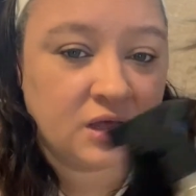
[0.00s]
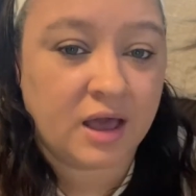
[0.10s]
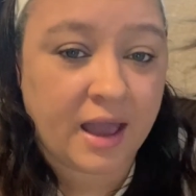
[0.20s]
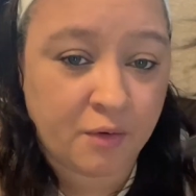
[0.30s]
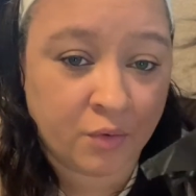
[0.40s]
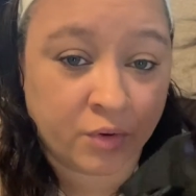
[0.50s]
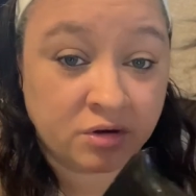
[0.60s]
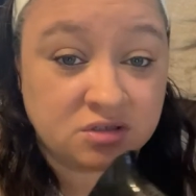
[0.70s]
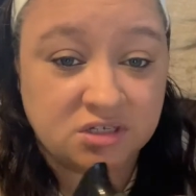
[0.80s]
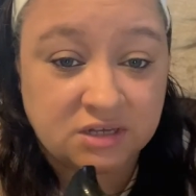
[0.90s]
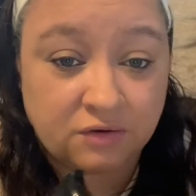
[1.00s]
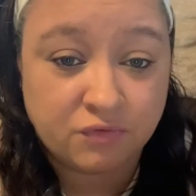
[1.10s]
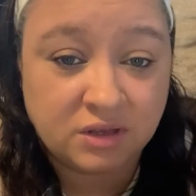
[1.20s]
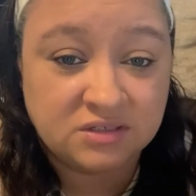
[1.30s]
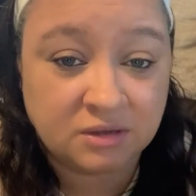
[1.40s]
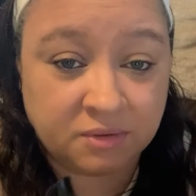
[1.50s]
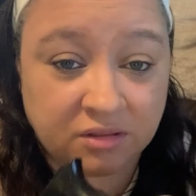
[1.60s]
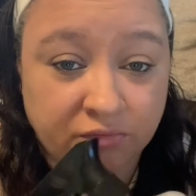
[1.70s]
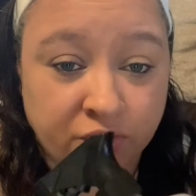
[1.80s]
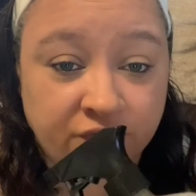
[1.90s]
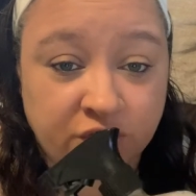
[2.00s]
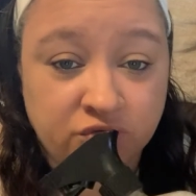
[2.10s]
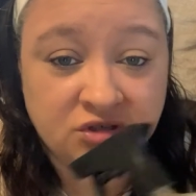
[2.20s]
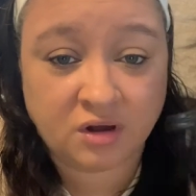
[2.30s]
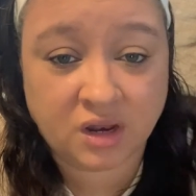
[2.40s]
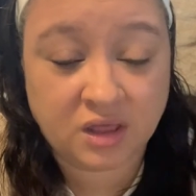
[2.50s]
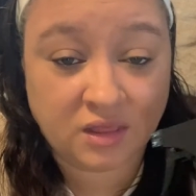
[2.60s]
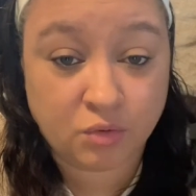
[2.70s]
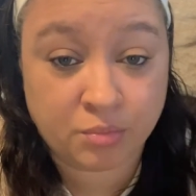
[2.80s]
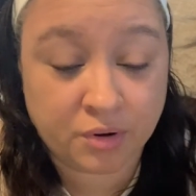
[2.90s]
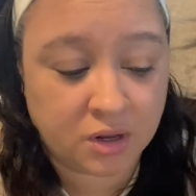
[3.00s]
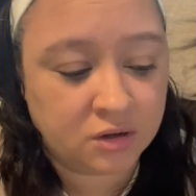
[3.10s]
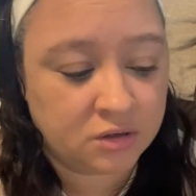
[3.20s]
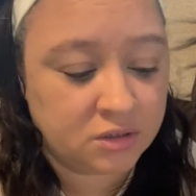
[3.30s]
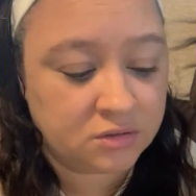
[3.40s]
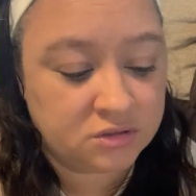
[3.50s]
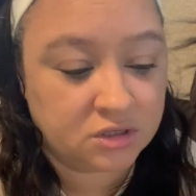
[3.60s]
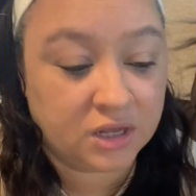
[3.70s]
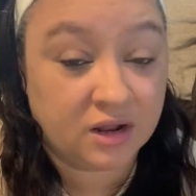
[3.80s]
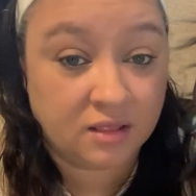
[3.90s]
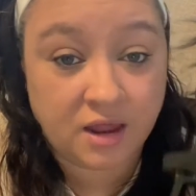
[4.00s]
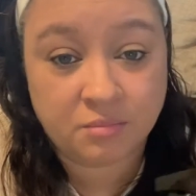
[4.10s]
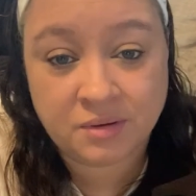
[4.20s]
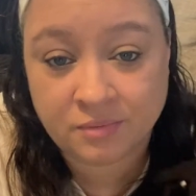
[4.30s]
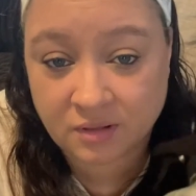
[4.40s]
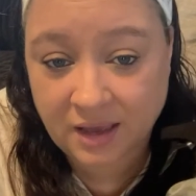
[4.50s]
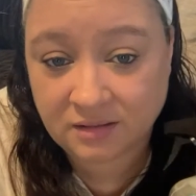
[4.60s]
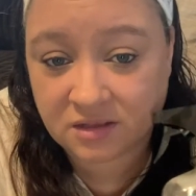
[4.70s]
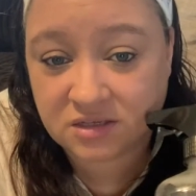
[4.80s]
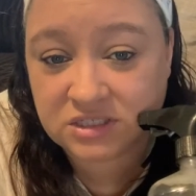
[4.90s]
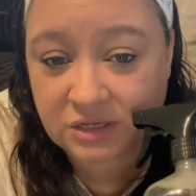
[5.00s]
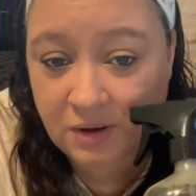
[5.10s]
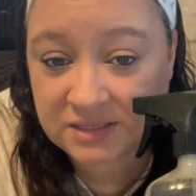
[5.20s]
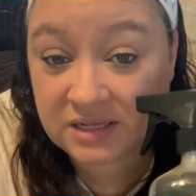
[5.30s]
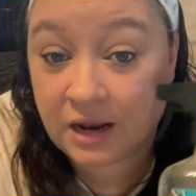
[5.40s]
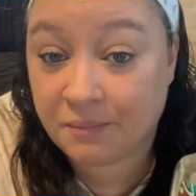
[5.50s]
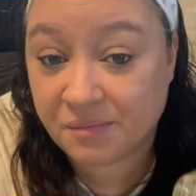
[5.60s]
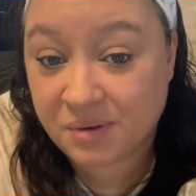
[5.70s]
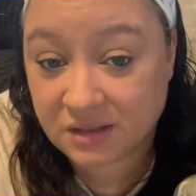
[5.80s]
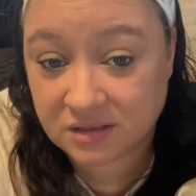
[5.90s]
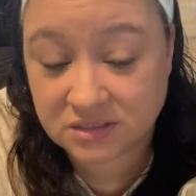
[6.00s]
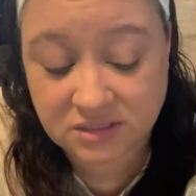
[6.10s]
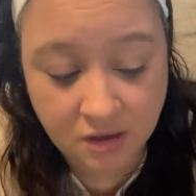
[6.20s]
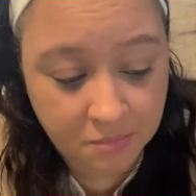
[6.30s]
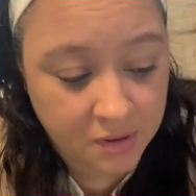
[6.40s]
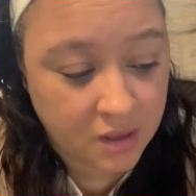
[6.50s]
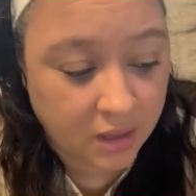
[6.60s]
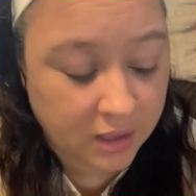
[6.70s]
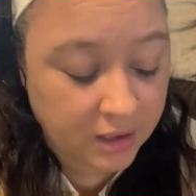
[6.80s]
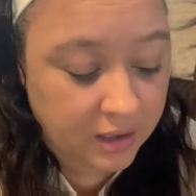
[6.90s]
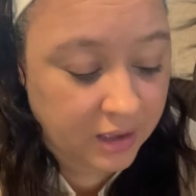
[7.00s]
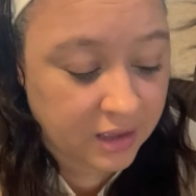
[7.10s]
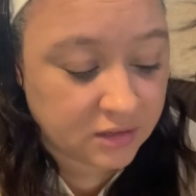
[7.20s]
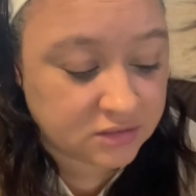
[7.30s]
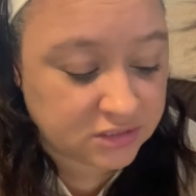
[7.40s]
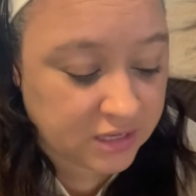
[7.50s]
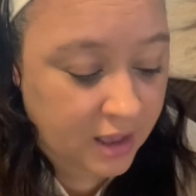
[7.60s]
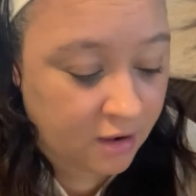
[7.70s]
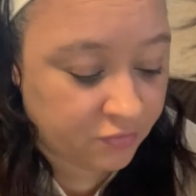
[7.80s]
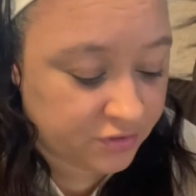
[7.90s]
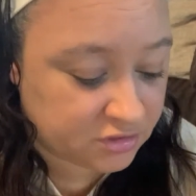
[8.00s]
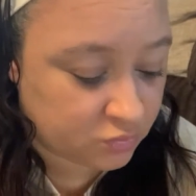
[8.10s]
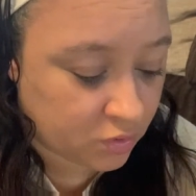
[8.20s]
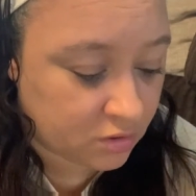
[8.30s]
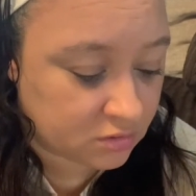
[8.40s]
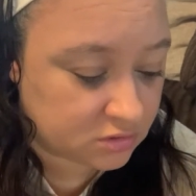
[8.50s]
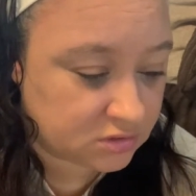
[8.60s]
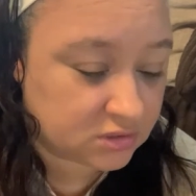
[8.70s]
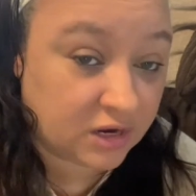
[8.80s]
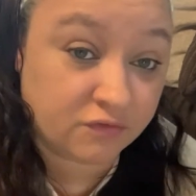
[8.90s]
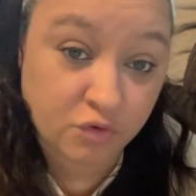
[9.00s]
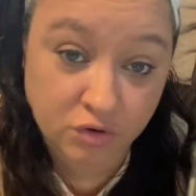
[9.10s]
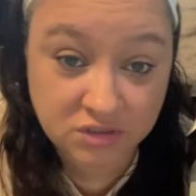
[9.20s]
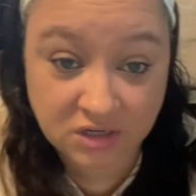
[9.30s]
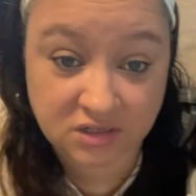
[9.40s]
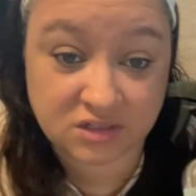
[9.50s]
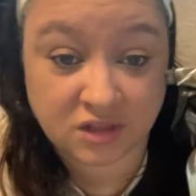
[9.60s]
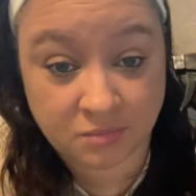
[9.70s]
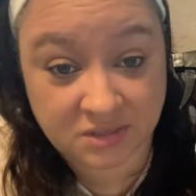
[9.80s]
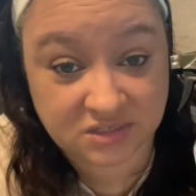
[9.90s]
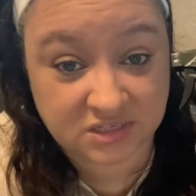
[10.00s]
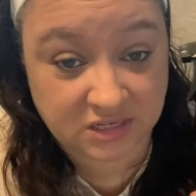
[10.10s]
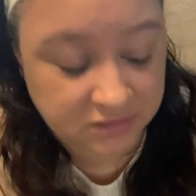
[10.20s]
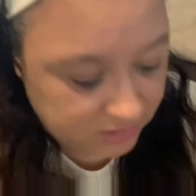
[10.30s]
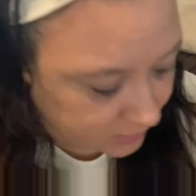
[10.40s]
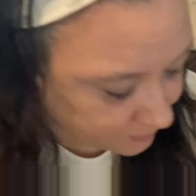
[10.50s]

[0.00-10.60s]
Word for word: how it works, because I read some of the reviews on it and they were pretty good, and a lot of people like this, so I said I'm gonna pick this up and see how this works. And of course it is lemon scent.